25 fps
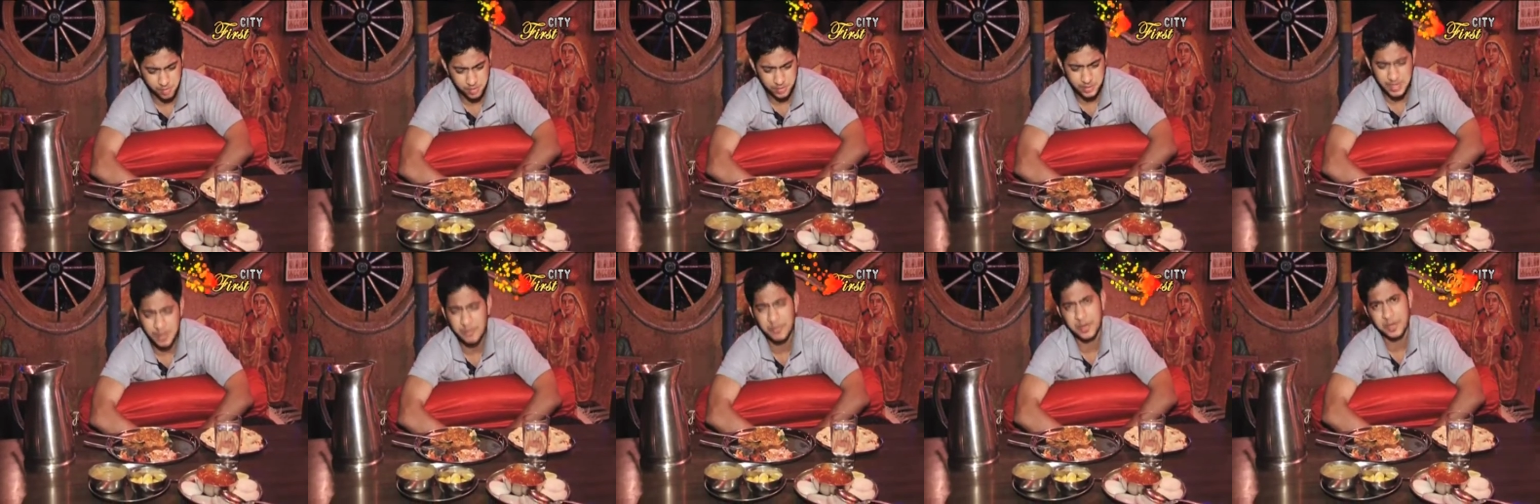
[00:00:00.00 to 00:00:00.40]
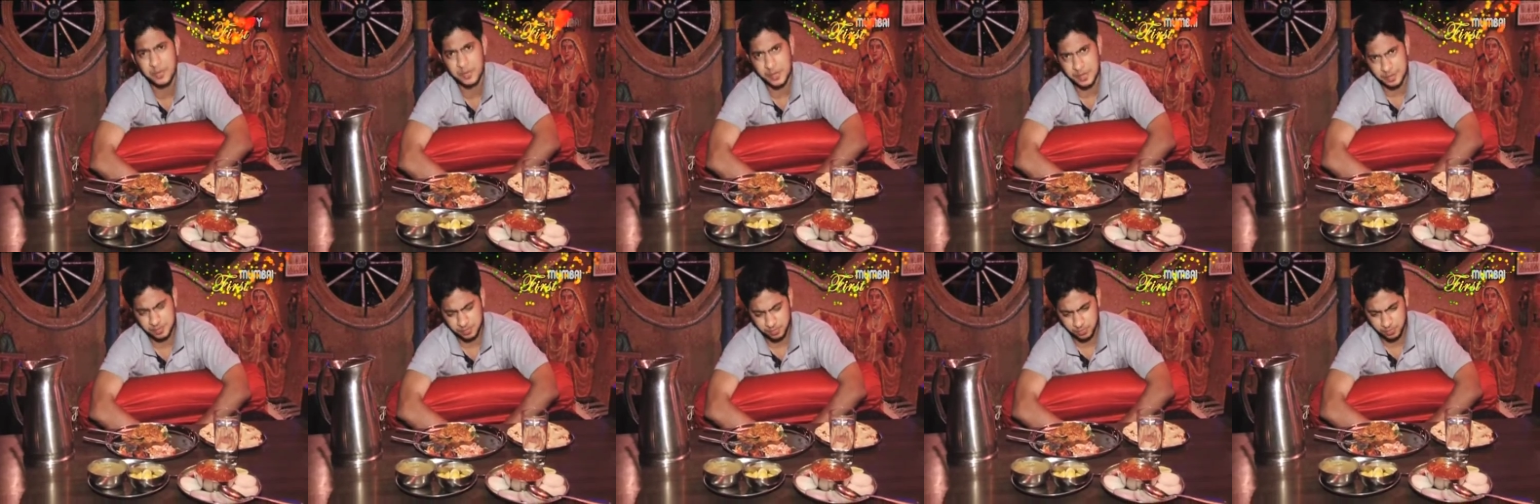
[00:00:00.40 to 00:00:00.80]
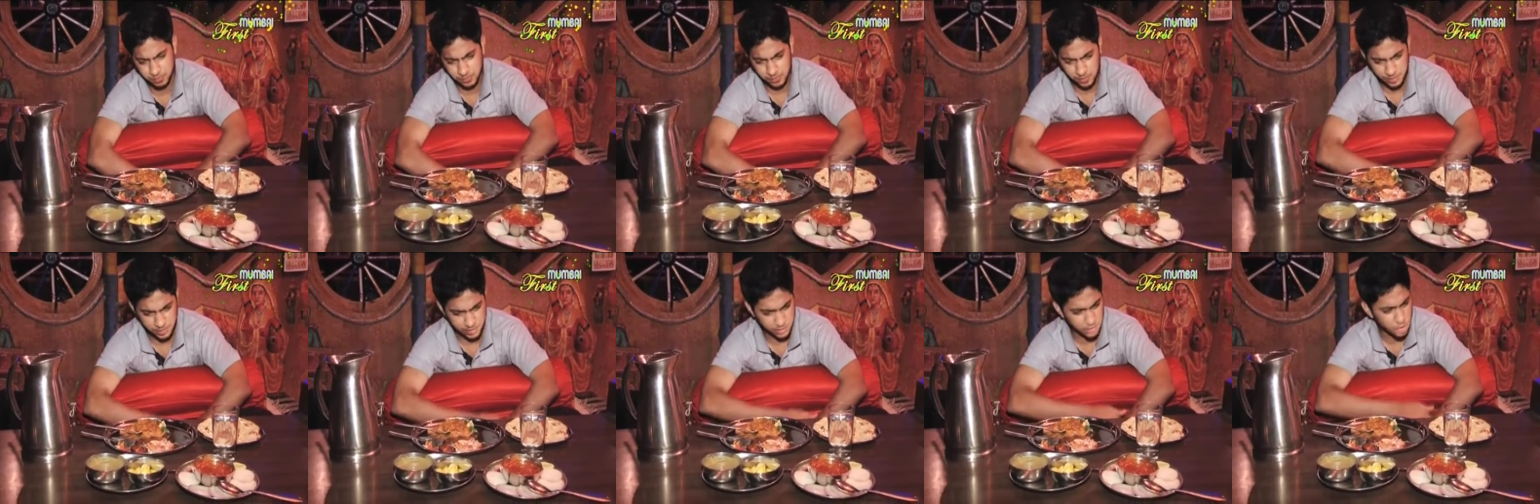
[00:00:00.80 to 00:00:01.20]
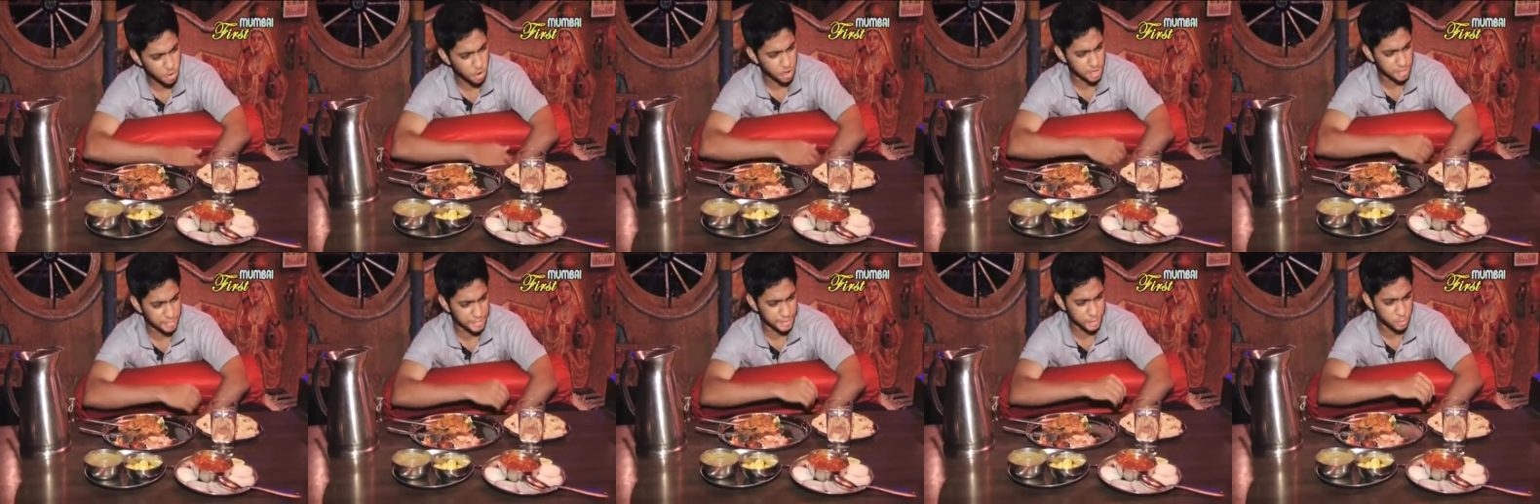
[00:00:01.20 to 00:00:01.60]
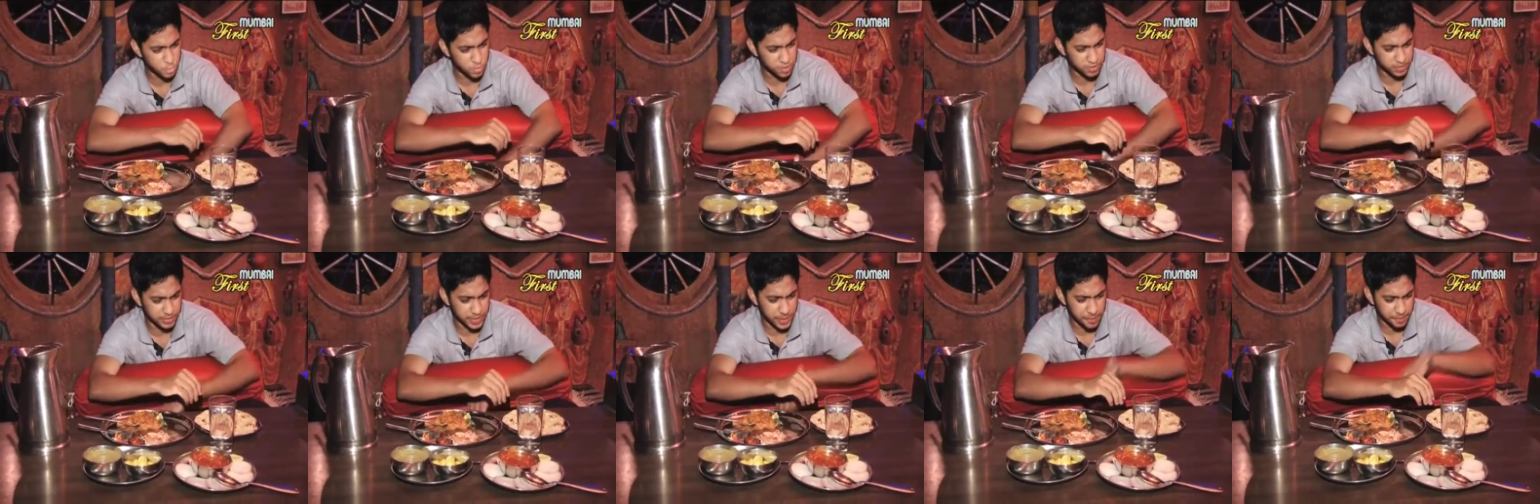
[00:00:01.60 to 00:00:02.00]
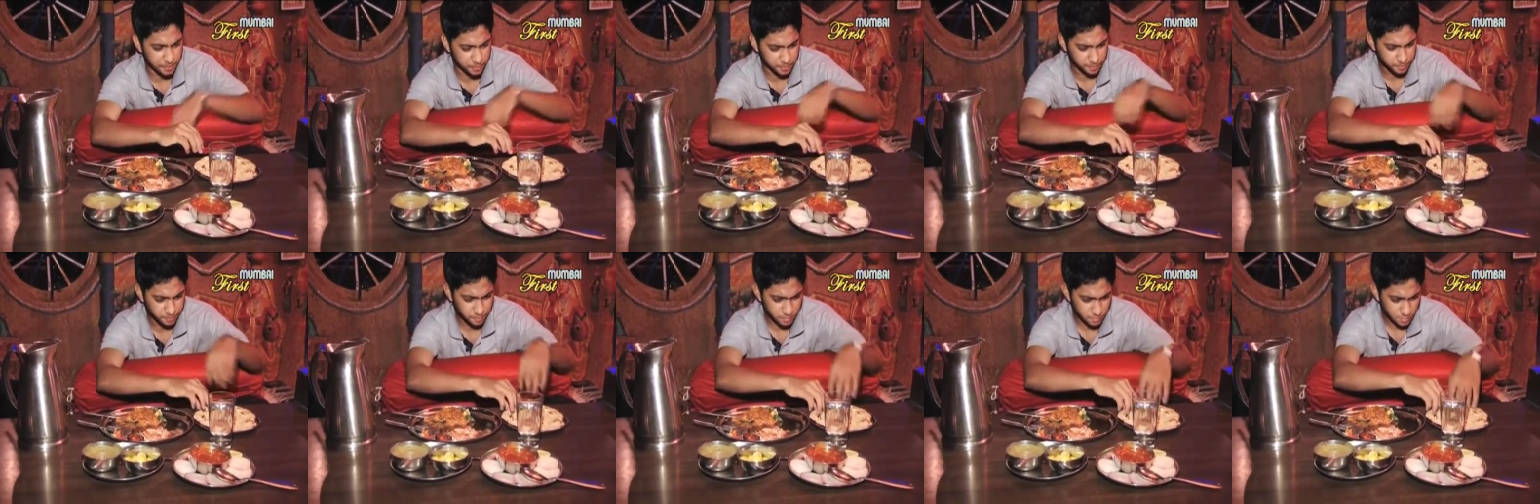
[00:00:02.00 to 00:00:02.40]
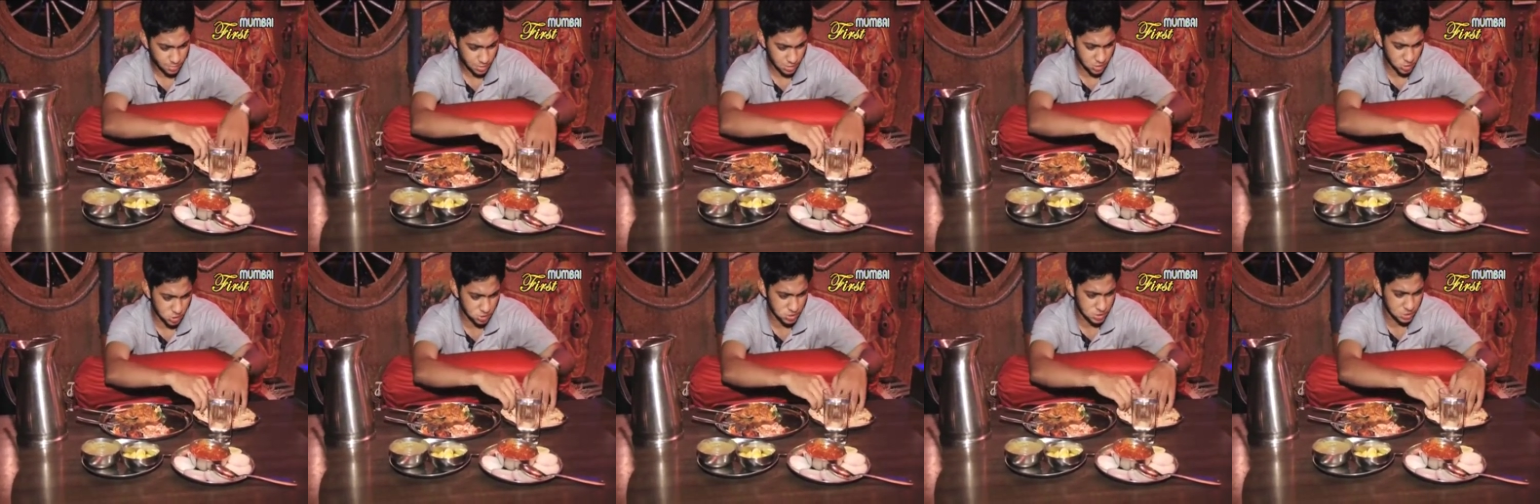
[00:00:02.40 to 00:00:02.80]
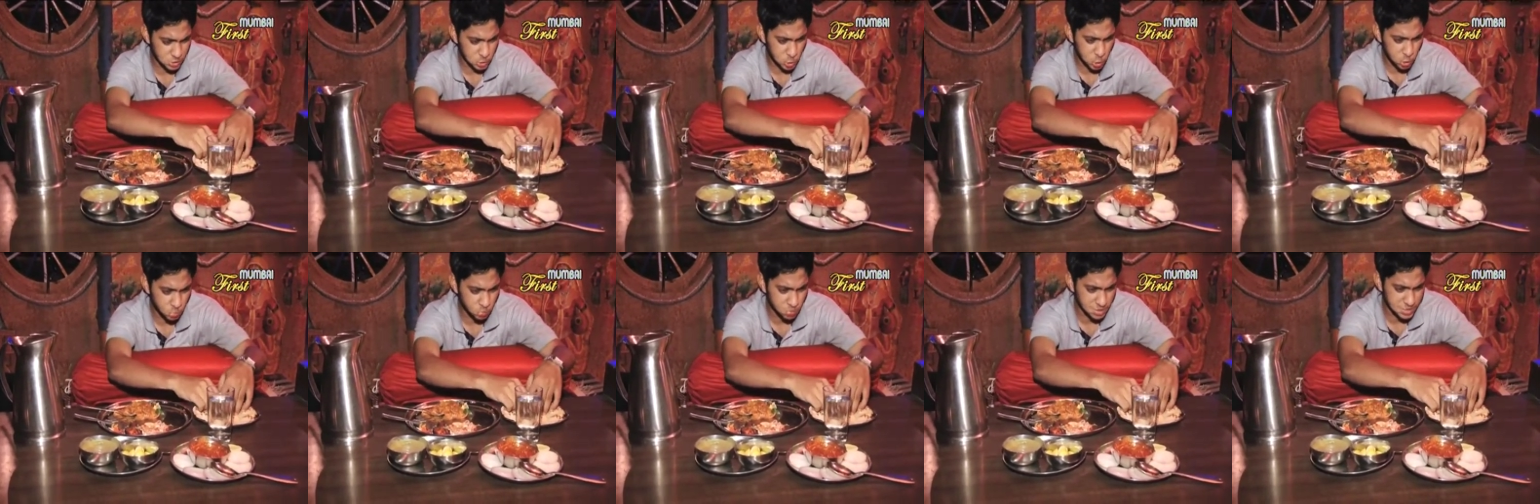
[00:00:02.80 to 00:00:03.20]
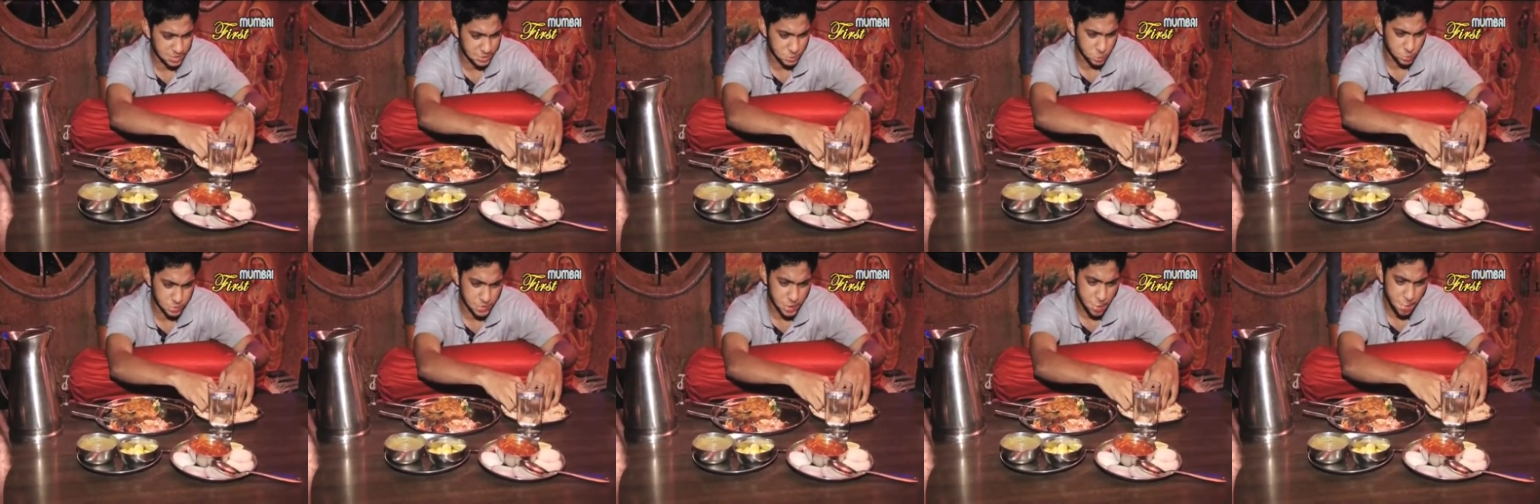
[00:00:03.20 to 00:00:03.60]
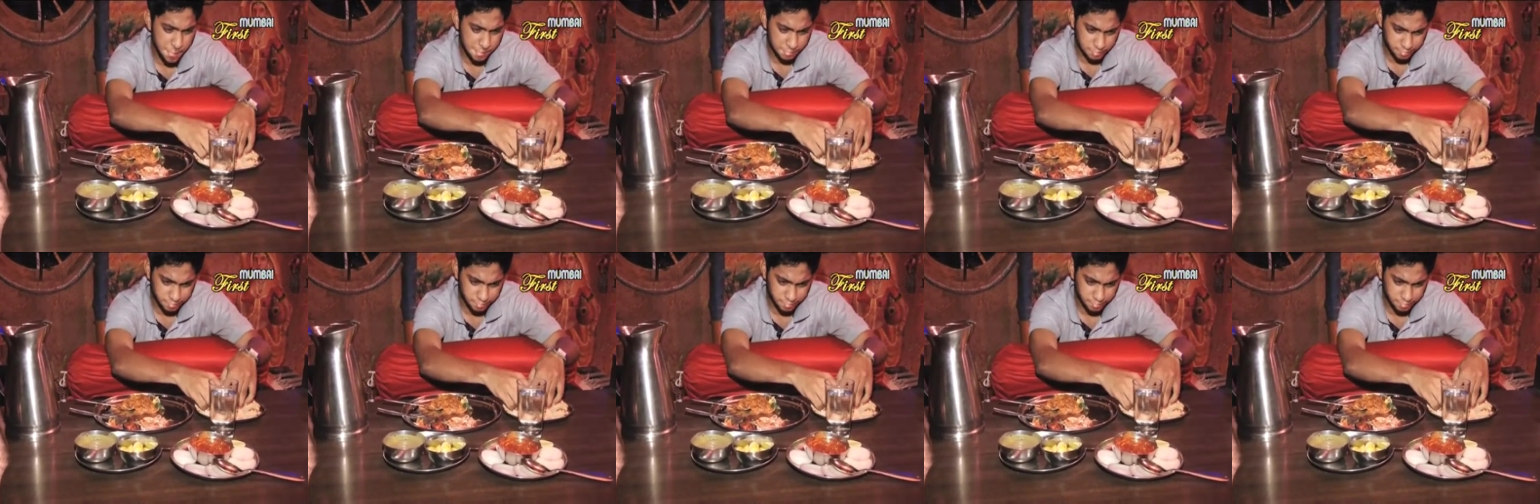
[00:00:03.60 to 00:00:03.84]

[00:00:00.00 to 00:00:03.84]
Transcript: is tempting me and calling me towards them. I'll not take long while I go there.